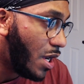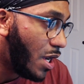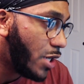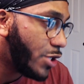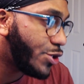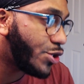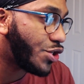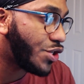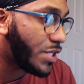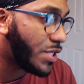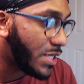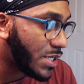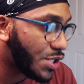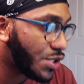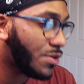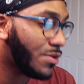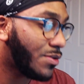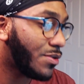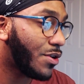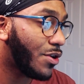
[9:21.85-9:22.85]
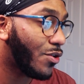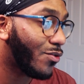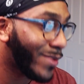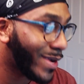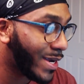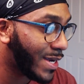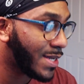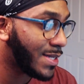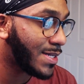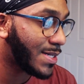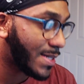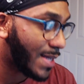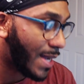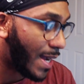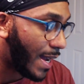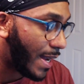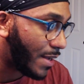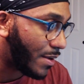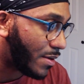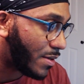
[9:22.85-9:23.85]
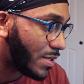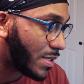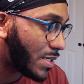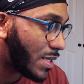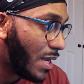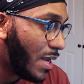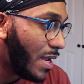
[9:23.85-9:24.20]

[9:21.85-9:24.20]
Traditional Korean styles